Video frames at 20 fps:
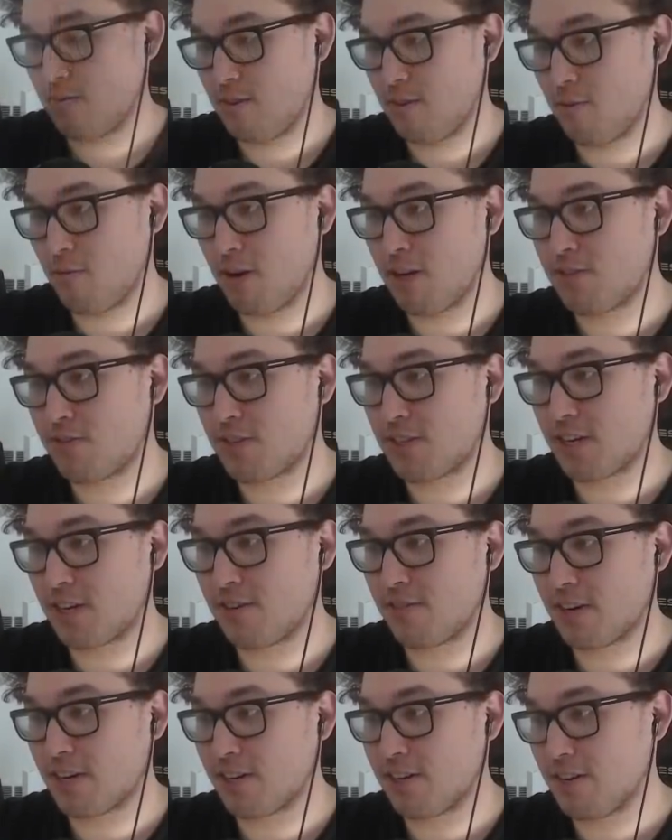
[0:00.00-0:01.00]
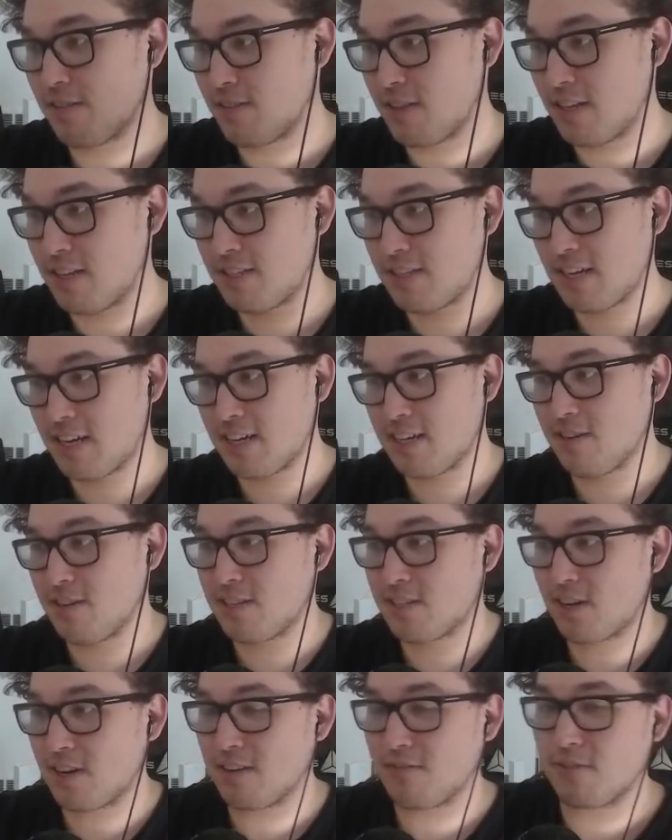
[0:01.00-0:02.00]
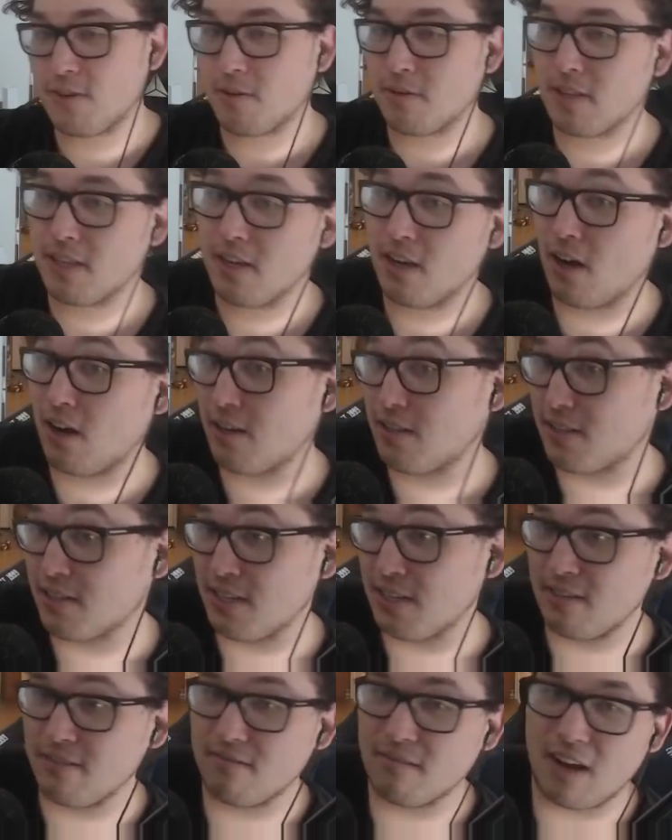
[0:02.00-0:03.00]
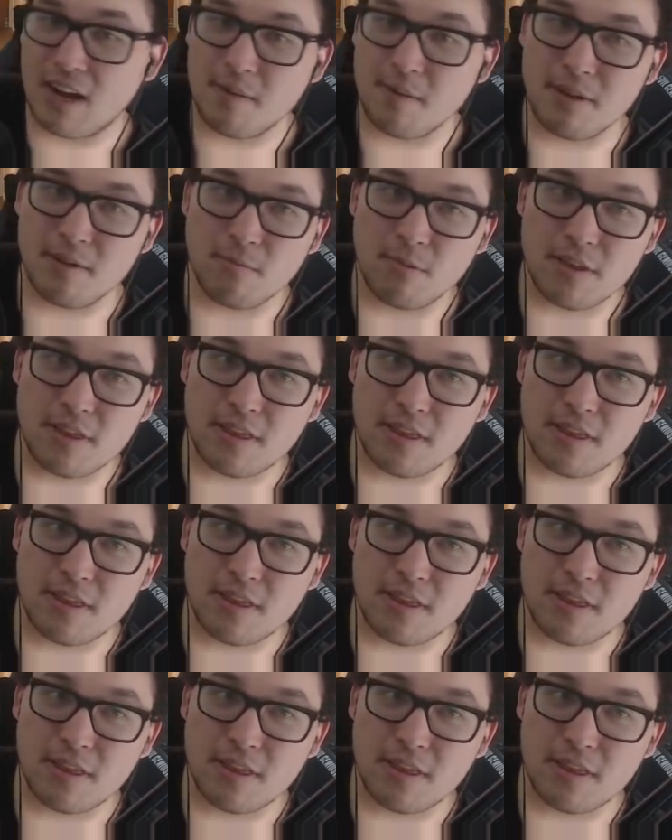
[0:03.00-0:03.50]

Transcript: Why is Retired Reckoner even this deck? You discard it frequently. Honestly, I mean, with